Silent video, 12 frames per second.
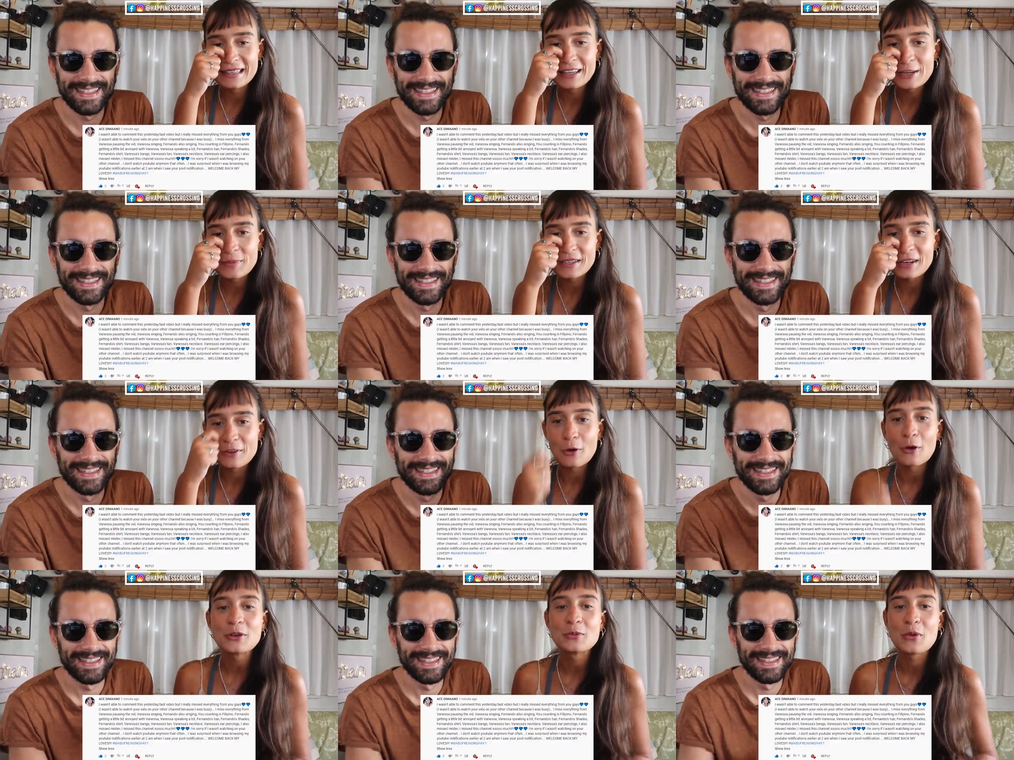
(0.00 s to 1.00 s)
Speaker 1: a little bit
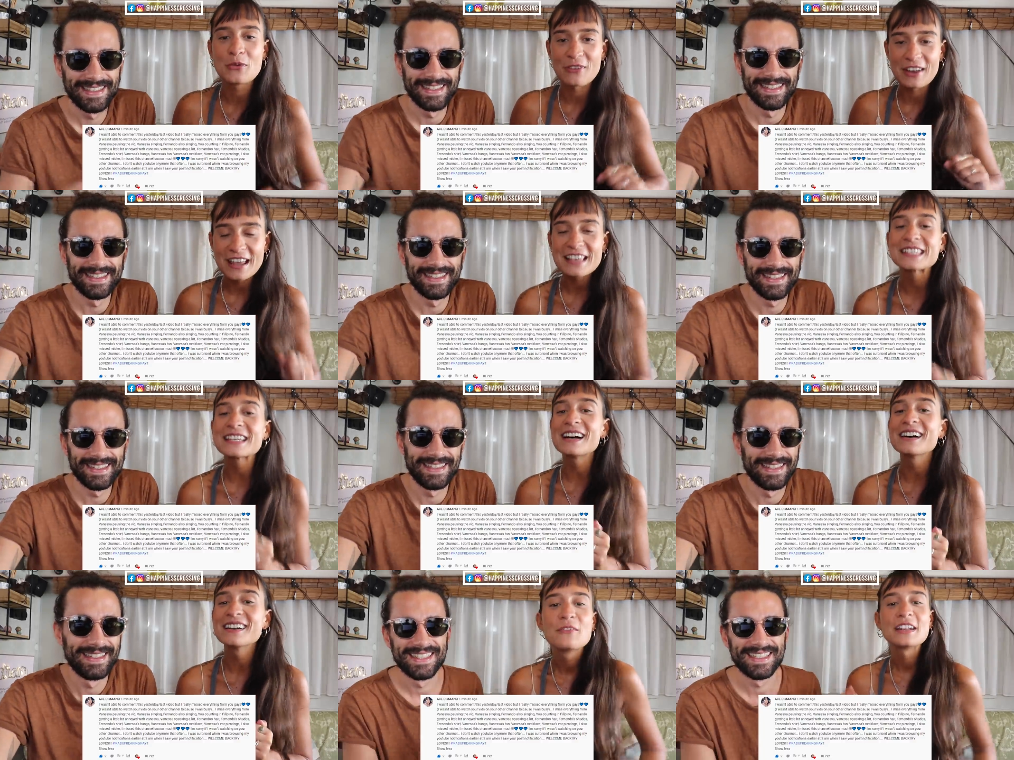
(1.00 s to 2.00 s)
annoyed with
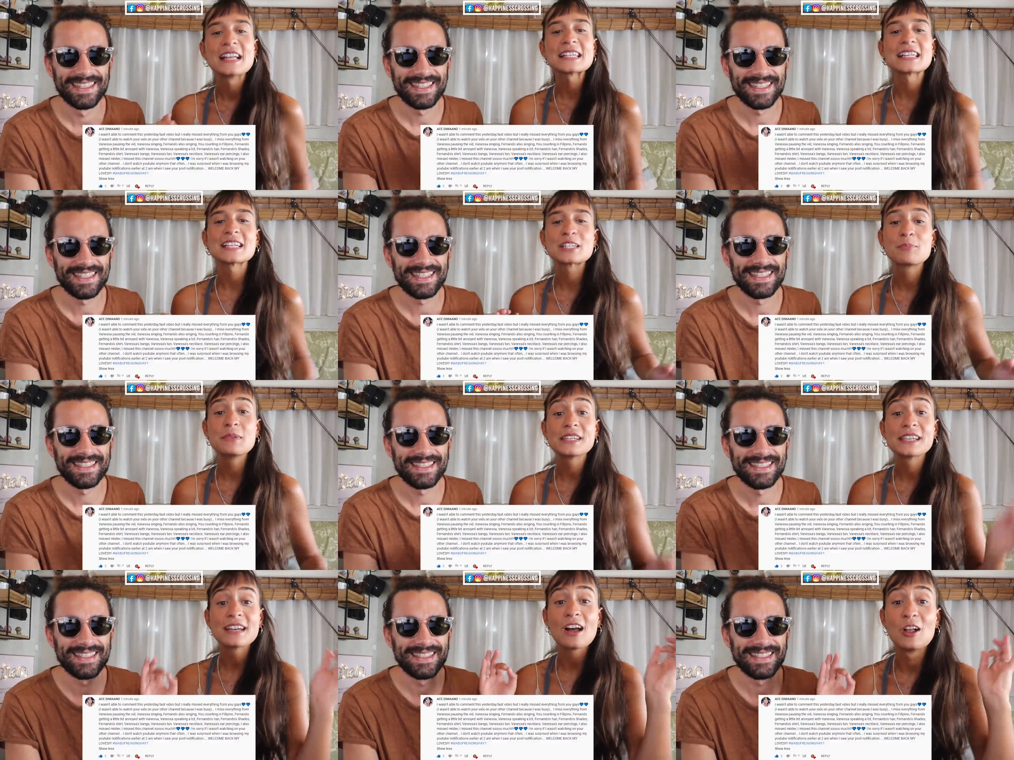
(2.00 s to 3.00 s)
Vanessa, Vanessa
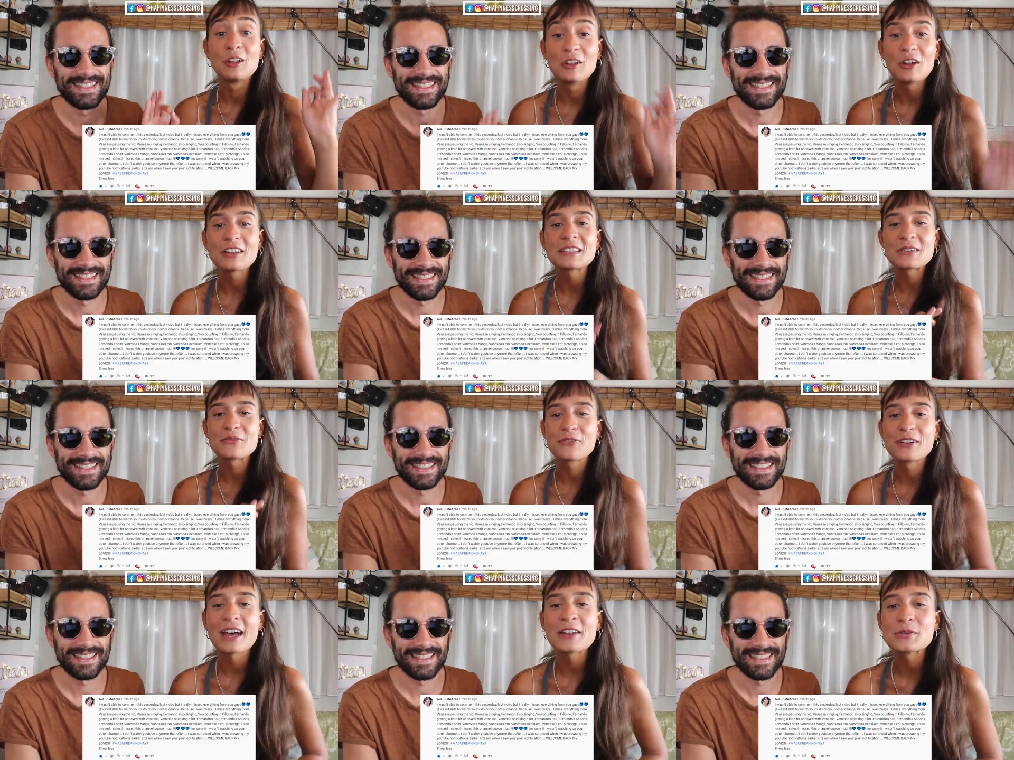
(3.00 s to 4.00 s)
speaking a lot,
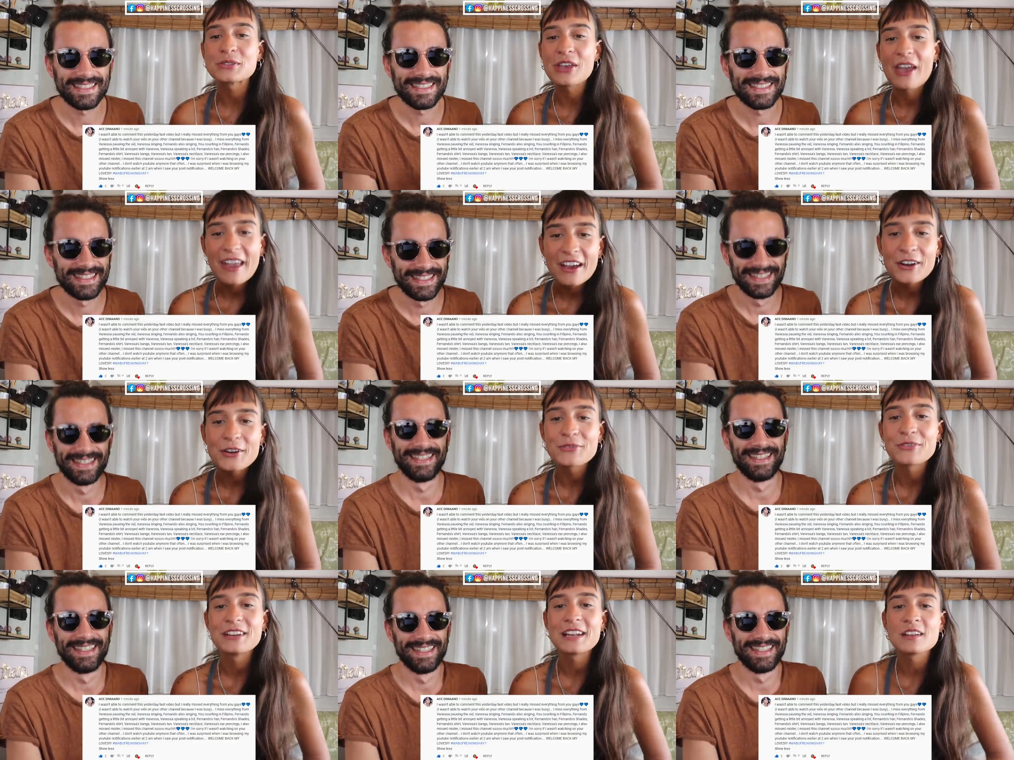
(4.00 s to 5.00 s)
Fernando's
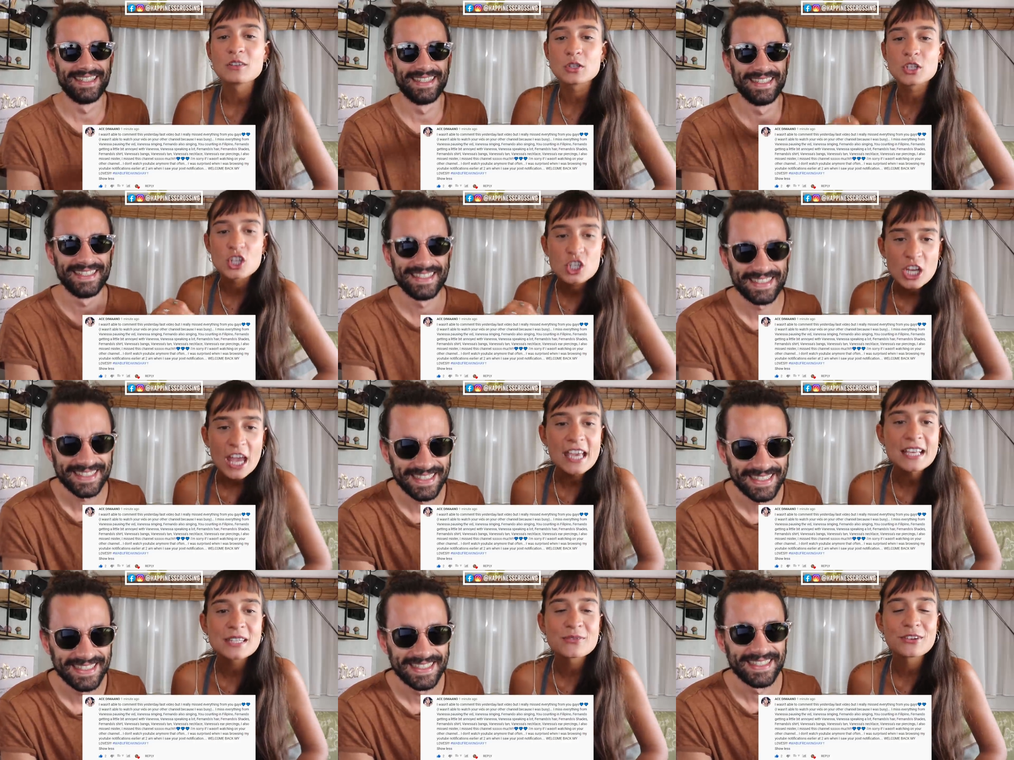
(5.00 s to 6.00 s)
hair, Fernando's
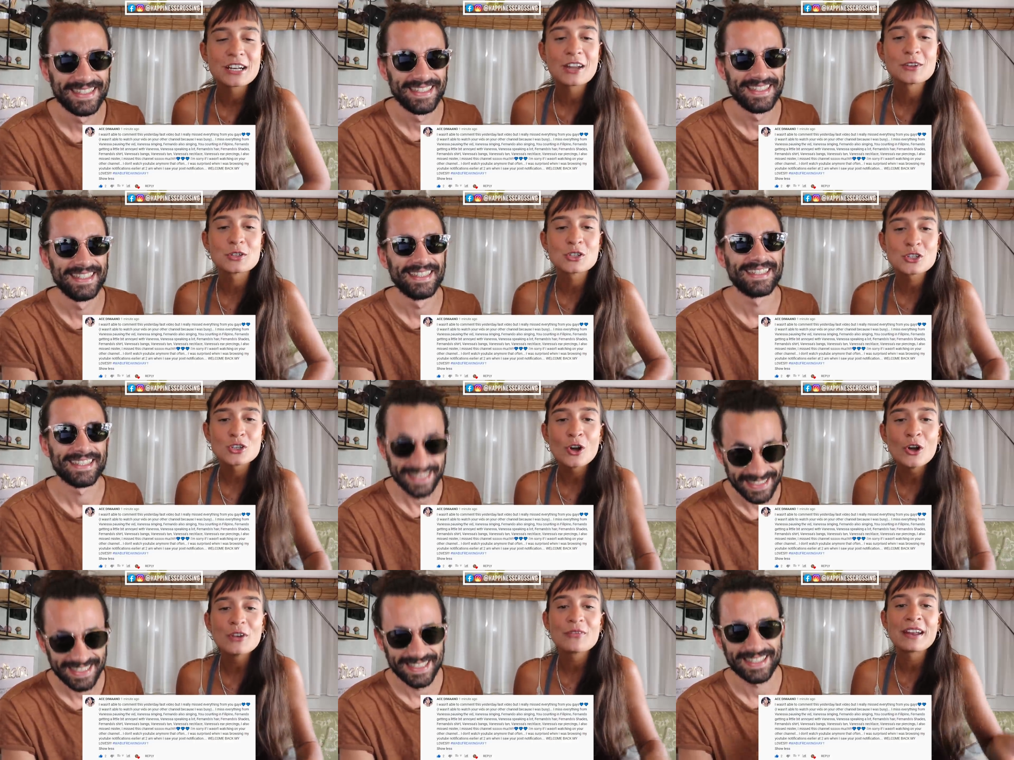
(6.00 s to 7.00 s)
shades, Fernando's
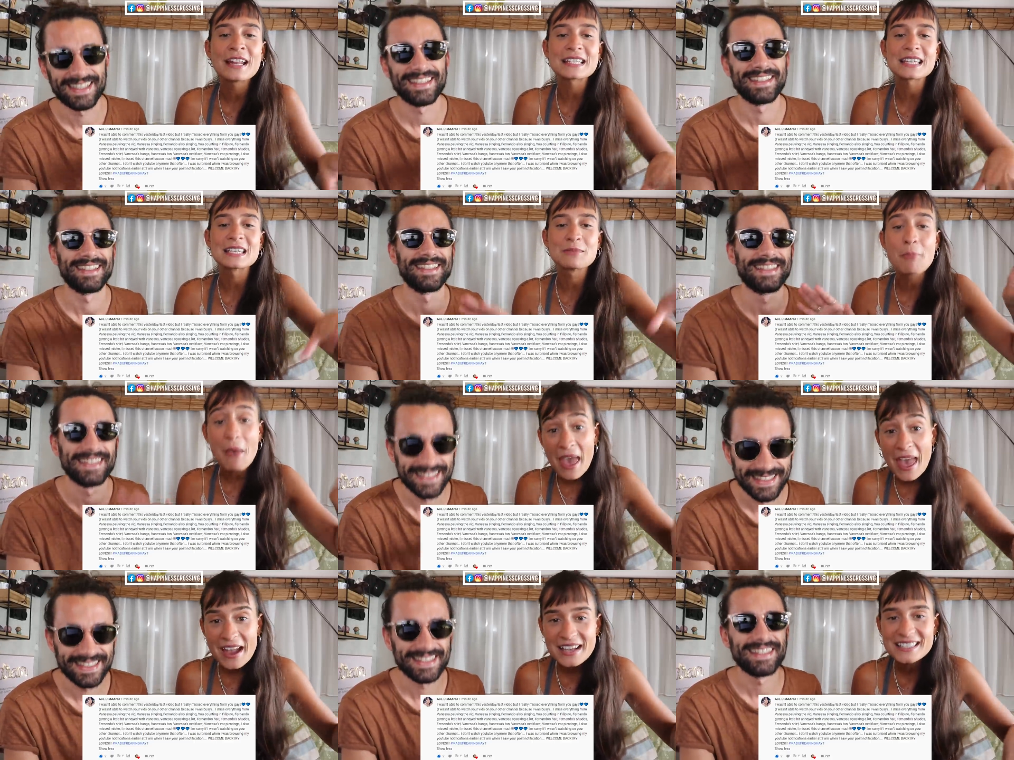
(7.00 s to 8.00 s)
shirt, Vanessa's
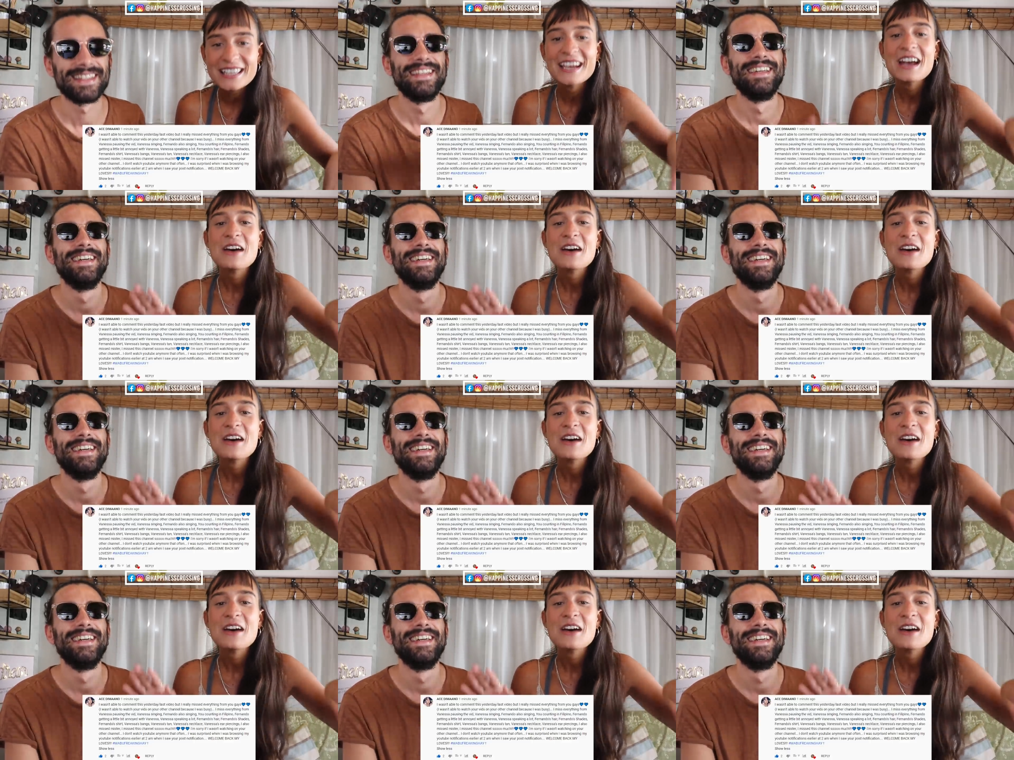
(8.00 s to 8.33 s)
bangs,